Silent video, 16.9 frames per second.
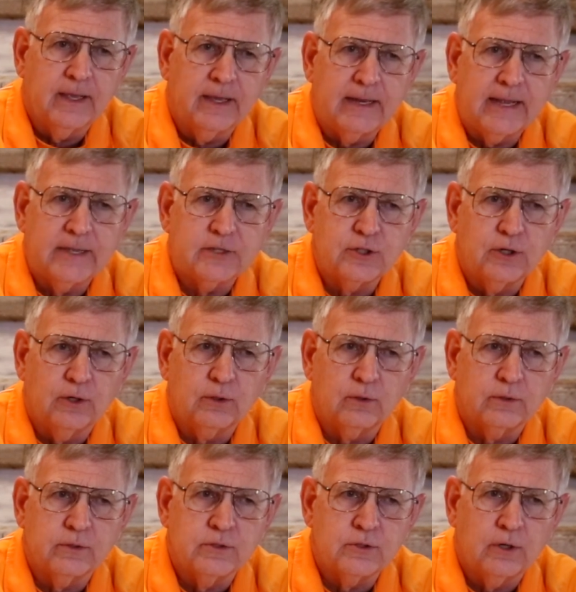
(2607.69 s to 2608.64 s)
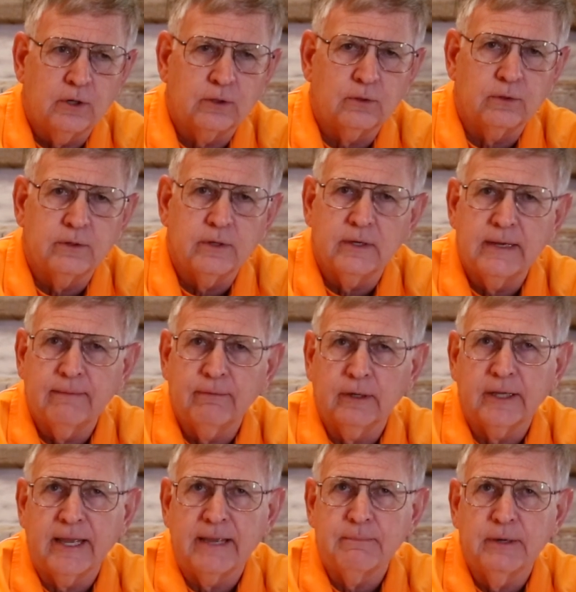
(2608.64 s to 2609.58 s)
and I circled and circled, and he
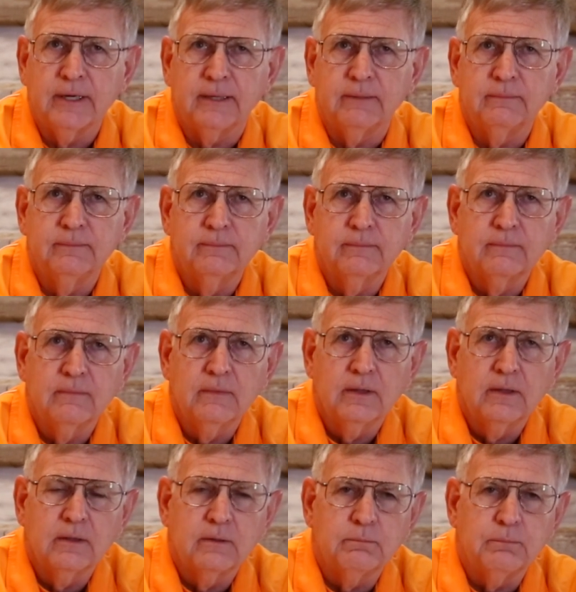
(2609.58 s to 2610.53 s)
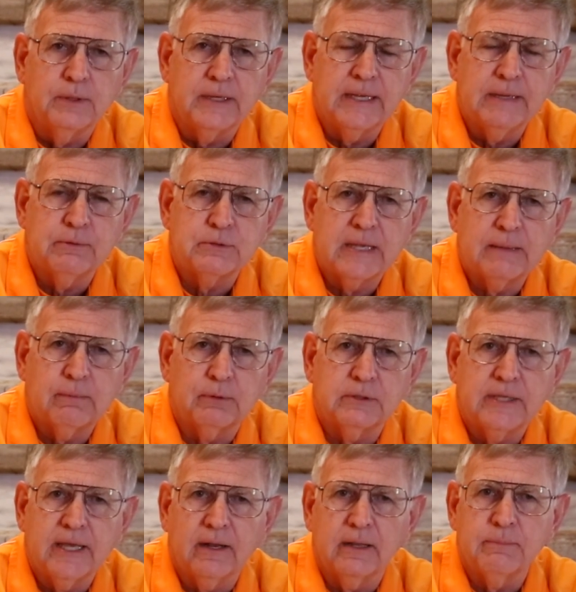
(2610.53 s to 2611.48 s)
never came up. But he was able
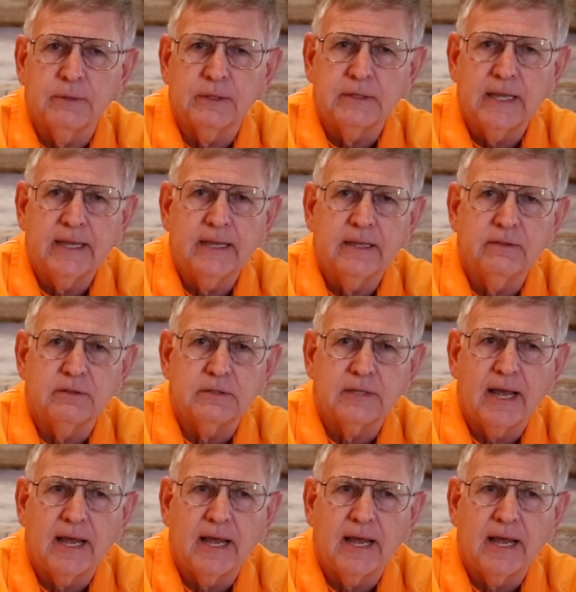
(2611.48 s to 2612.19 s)
to tell him the day, the